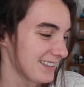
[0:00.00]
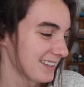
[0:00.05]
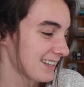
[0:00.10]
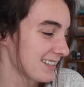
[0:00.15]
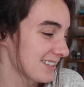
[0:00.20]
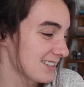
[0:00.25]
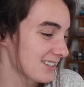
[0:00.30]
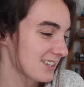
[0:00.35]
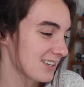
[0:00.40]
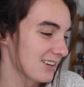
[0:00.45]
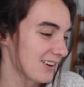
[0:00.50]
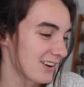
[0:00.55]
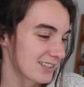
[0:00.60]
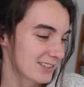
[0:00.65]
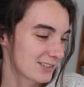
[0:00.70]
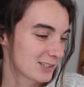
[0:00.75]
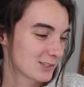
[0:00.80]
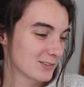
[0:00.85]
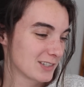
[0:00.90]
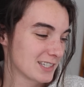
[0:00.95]
because she
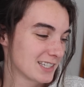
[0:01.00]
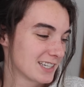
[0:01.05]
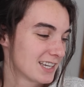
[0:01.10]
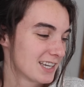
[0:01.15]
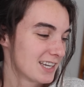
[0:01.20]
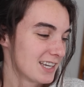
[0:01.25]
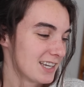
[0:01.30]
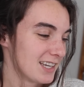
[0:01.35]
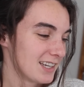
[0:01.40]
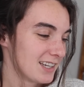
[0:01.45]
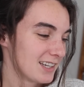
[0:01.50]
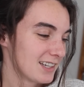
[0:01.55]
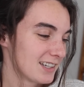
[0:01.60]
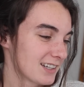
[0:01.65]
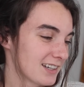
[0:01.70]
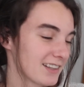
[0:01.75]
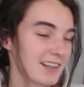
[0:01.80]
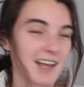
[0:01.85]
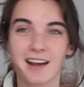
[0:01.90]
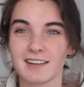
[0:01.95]
also has been
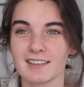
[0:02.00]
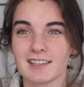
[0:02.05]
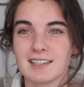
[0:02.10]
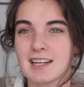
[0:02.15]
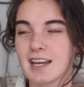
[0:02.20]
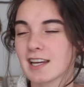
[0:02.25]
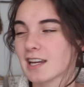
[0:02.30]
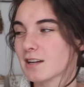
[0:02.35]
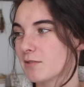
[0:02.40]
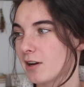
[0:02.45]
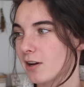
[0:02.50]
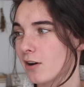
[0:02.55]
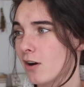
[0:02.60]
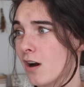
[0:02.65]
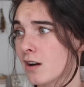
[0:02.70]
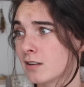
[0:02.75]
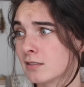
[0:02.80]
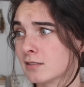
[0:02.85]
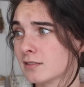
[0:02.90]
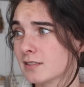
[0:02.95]
gladly taking my
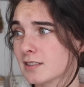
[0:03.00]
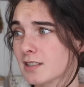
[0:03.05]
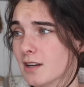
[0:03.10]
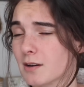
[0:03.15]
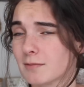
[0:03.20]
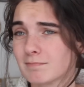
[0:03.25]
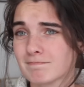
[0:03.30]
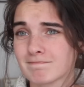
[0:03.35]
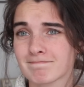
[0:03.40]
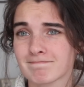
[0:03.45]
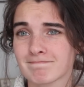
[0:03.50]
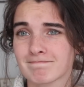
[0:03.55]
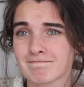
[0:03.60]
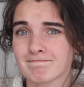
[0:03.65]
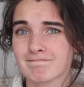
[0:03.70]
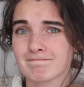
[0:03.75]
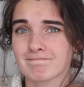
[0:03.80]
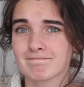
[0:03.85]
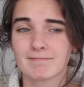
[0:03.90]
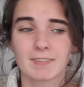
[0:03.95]
yarn. So
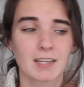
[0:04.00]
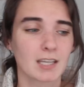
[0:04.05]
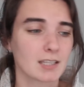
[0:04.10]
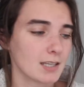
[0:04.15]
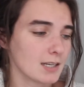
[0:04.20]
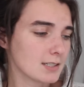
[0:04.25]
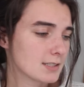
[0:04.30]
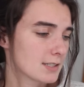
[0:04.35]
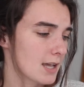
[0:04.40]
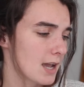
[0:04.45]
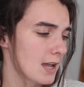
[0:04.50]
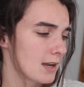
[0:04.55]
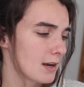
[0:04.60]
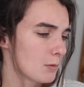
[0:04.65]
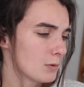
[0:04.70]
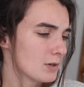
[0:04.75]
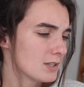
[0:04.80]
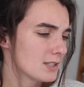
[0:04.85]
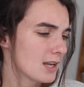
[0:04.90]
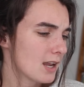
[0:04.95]
that's that.
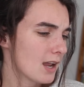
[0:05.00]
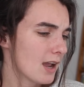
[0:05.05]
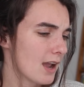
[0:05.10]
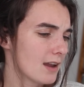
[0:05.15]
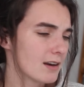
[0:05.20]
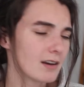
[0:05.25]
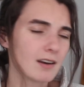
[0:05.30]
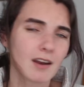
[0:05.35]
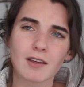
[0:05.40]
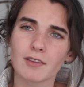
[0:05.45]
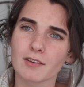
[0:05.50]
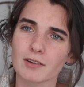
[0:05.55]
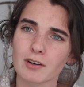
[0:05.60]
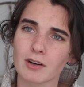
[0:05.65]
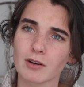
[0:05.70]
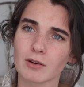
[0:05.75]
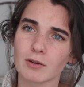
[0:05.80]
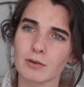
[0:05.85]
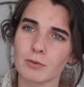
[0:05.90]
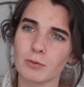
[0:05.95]
I want to say I had
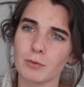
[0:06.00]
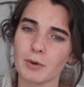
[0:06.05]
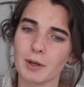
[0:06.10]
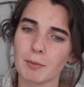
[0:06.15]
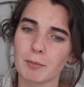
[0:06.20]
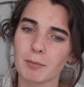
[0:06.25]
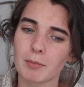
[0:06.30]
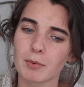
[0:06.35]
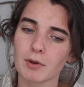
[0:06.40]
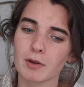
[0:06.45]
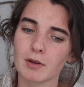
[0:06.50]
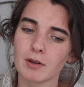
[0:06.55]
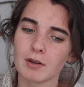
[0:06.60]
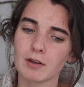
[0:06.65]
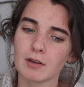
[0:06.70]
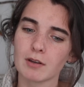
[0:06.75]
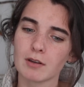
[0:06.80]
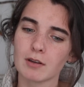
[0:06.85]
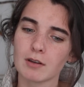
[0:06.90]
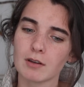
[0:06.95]
another whip.
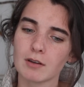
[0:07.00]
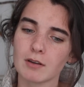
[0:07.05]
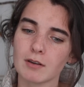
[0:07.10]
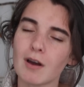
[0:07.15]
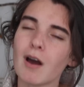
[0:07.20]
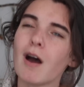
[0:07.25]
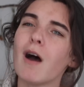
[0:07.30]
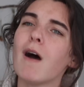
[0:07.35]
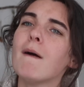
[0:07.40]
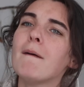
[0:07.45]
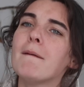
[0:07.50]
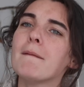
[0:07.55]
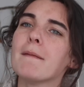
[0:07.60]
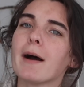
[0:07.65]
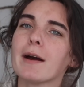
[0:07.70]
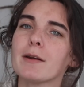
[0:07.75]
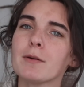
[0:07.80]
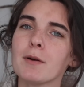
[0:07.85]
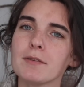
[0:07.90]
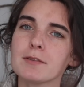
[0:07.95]
Oh,
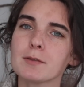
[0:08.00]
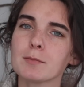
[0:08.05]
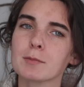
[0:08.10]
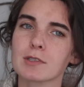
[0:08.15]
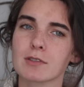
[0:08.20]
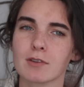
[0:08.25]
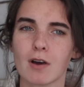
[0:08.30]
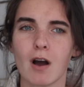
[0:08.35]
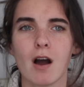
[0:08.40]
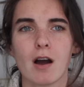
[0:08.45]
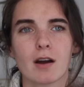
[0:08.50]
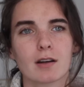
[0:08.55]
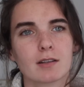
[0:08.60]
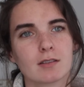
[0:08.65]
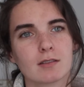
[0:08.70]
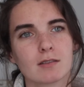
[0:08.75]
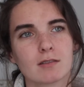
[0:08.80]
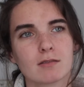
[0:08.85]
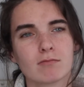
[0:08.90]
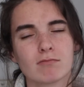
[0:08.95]
I do have some
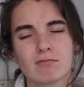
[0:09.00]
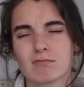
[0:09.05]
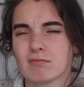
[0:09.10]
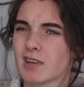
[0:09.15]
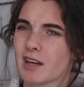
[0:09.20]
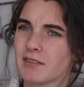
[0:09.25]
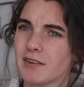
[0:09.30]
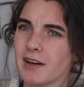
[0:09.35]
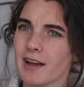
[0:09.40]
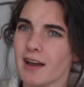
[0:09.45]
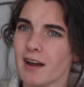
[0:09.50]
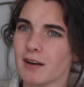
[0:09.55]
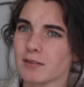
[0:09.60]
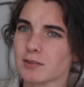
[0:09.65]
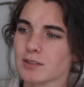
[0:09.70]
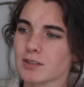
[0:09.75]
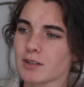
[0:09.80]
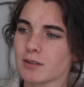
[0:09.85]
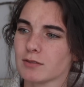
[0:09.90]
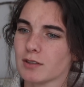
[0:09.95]
socks. Have I
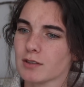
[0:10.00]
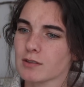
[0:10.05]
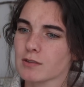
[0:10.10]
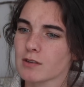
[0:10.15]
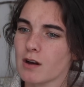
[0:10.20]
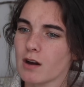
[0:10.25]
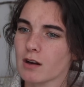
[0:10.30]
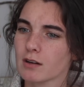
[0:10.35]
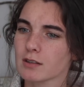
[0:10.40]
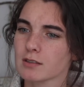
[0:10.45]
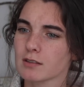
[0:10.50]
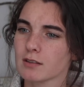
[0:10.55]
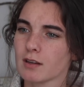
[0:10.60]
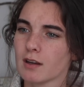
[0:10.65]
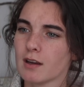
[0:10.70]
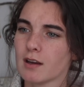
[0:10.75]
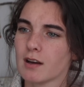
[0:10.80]
ever showed those socks?